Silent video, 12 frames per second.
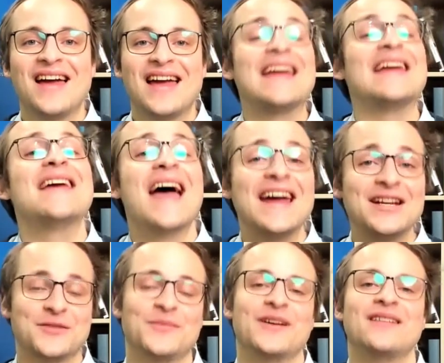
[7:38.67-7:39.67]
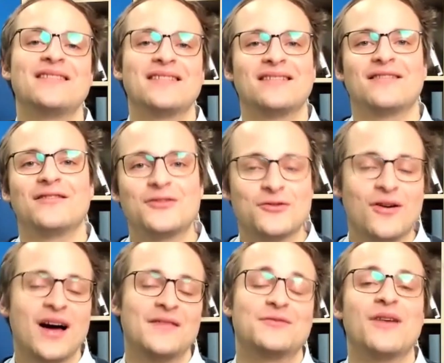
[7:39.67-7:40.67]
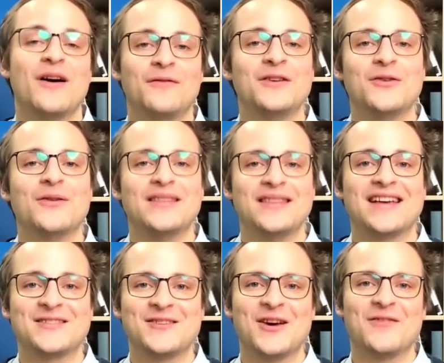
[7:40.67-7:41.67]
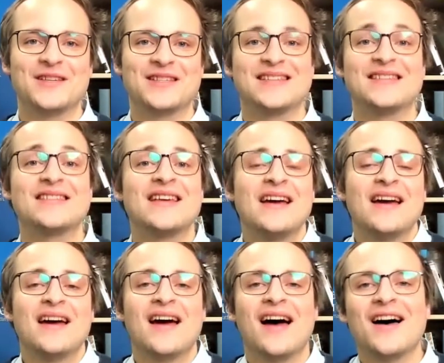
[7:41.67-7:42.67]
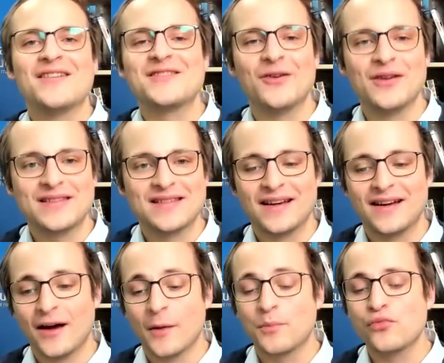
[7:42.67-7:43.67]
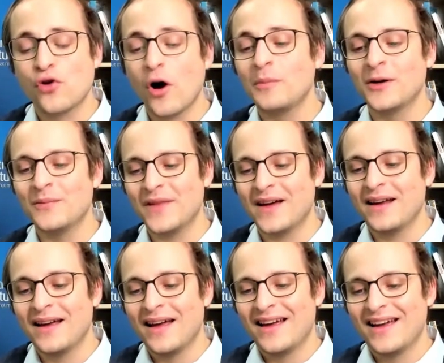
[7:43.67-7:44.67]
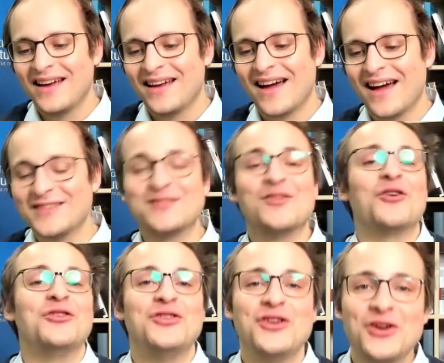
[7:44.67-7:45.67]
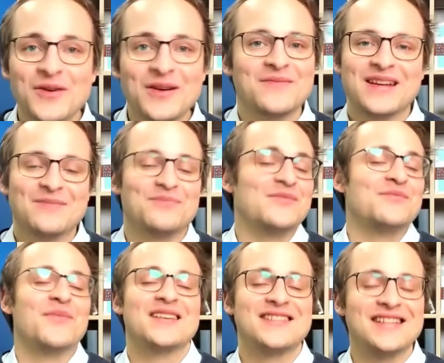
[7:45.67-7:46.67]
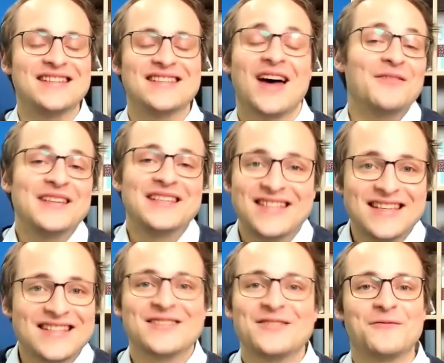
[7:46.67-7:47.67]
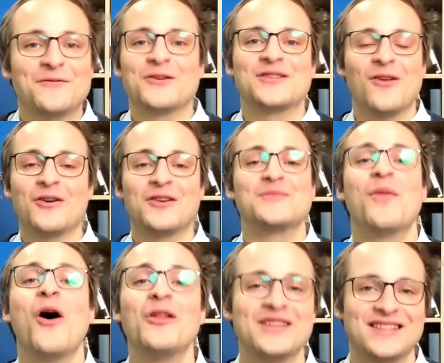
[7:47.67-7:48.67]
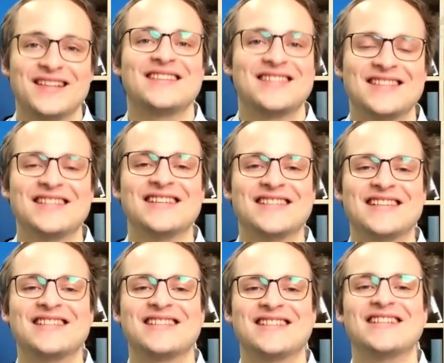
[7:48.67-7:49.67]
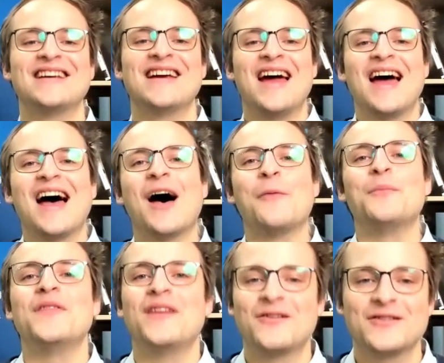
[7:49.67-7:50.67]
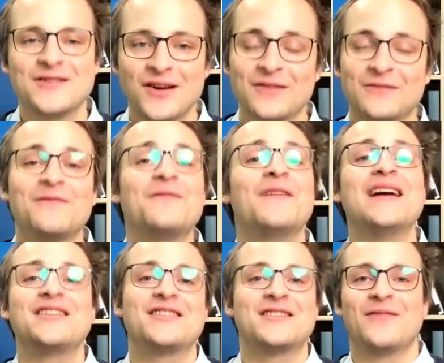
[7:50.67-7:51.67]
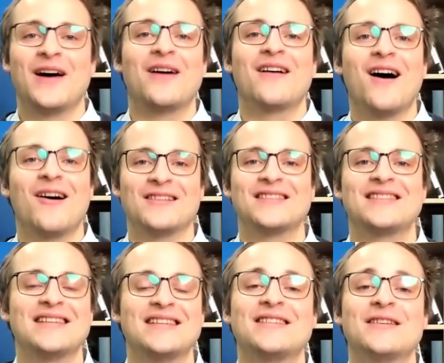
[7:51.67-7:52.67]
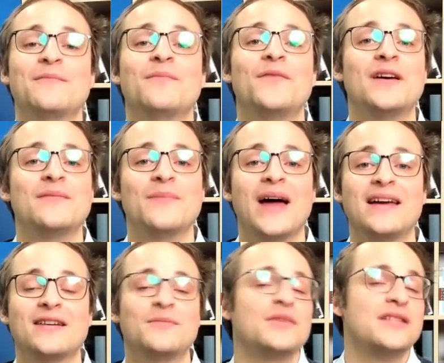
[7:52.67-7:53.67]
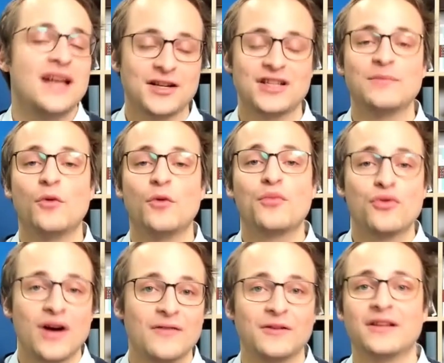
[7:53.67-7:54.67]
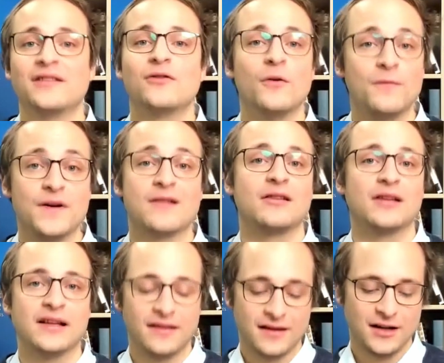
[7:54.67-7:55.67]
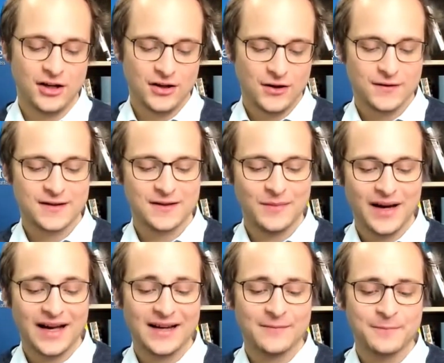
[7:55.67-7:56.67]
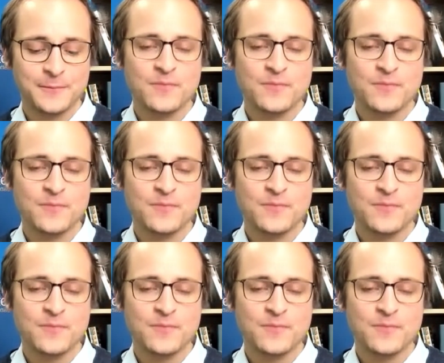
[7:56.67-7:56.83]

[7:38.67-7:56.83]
engagement drives revenue in their services. So it's a problem that is not new. It must have existed for as long as politics has existed, but there are certain features of our current system that make it potentially more prevalent or virulent than it used to be.